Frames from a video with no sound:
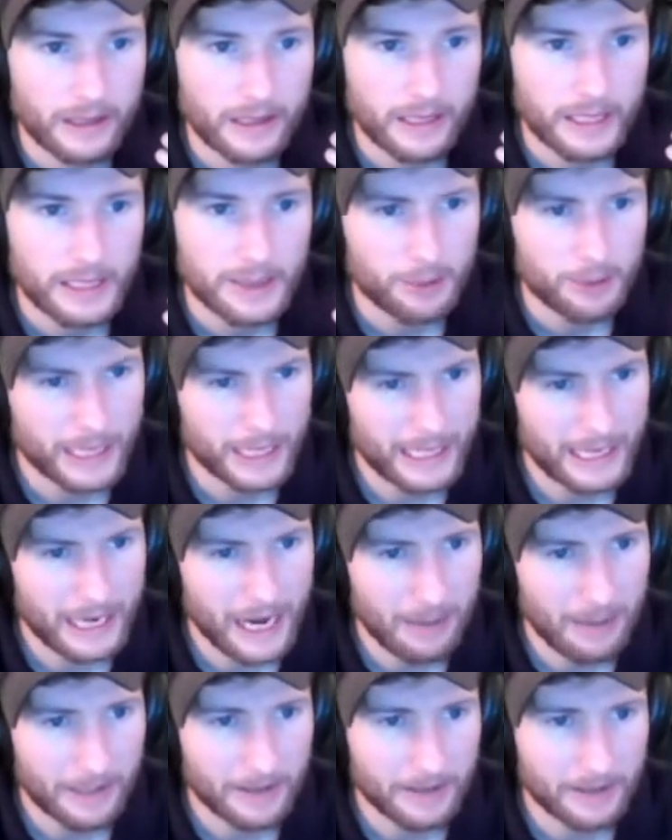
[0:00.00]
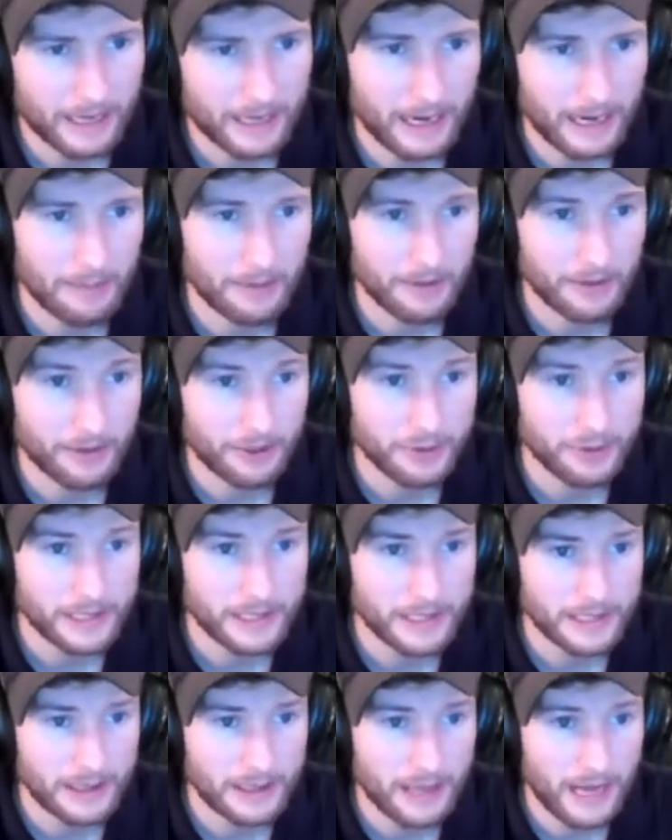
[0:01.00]
It's pretty common. You'll use this
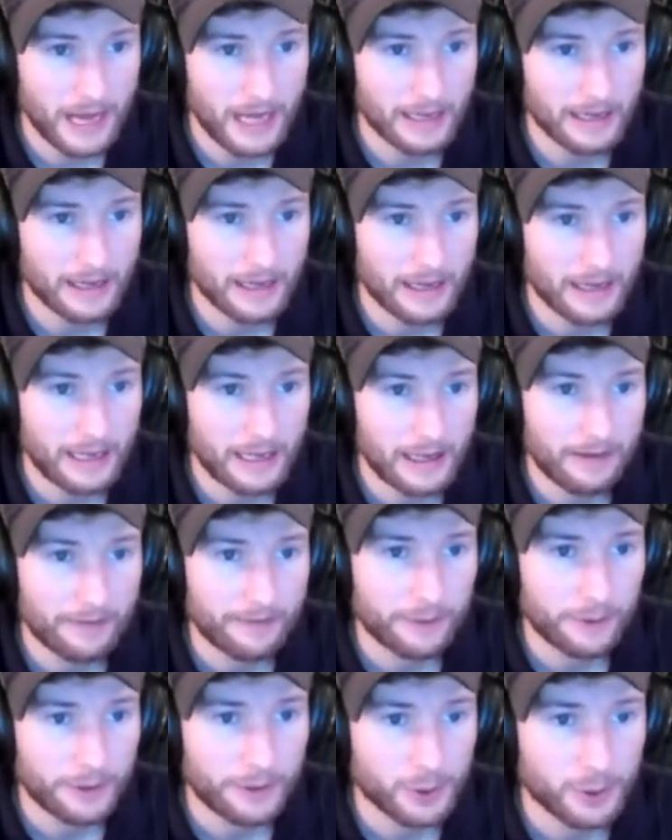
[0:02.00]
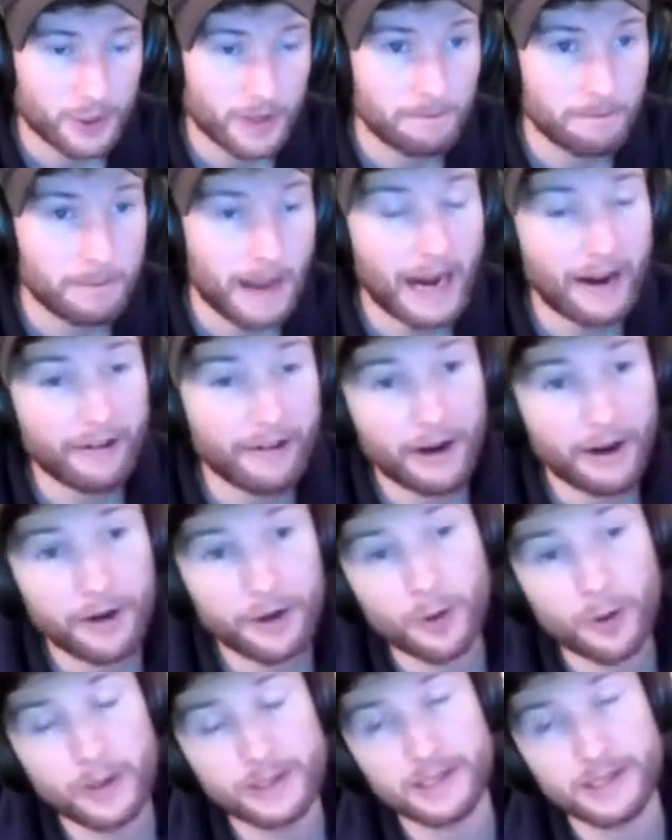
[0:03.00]
a lot for sort of background
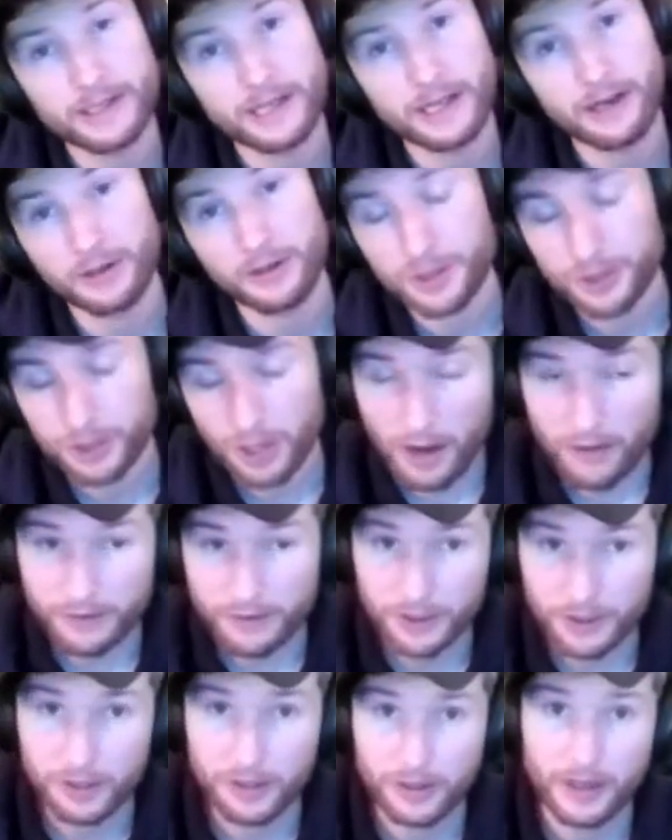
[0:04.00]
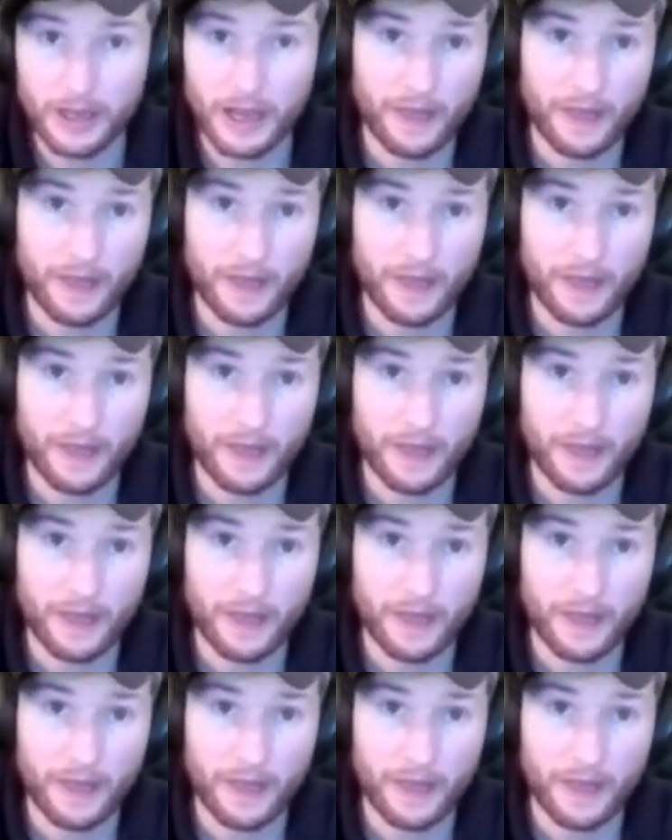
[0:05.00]
noises that are softer,